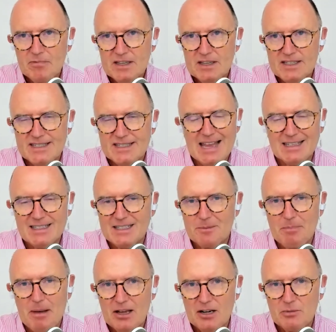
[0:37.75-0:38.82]
sense
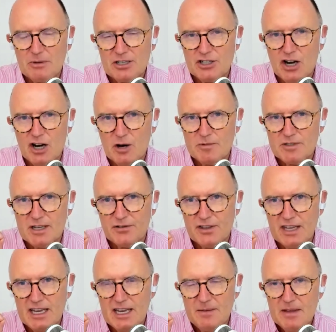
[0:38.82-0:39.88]
about him in terms of
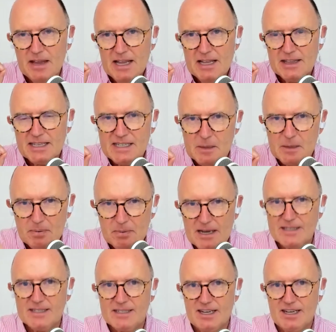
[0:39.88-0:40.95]
the
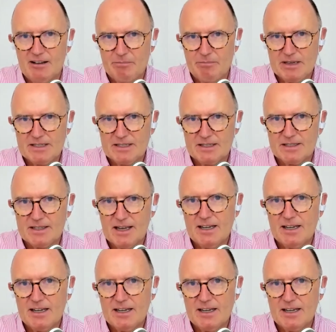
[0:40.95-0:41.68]
simplicity of business.